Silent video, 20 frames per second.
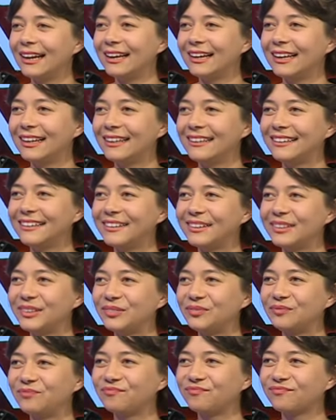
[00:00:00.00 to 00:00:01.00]

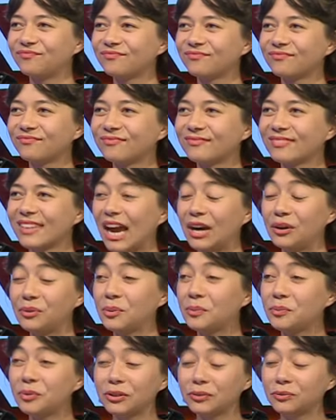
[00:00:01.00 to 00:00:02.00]
um, i
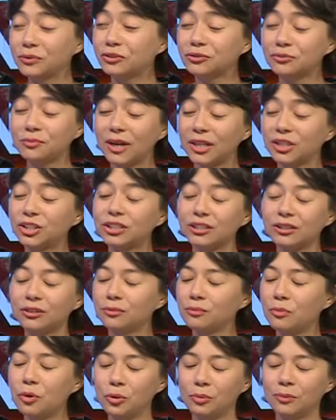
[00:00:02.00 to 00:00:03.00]
remember it was a magical
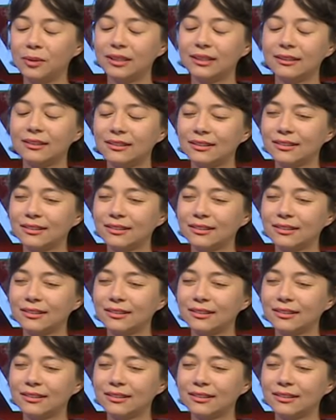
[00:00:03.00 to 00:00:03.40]
moment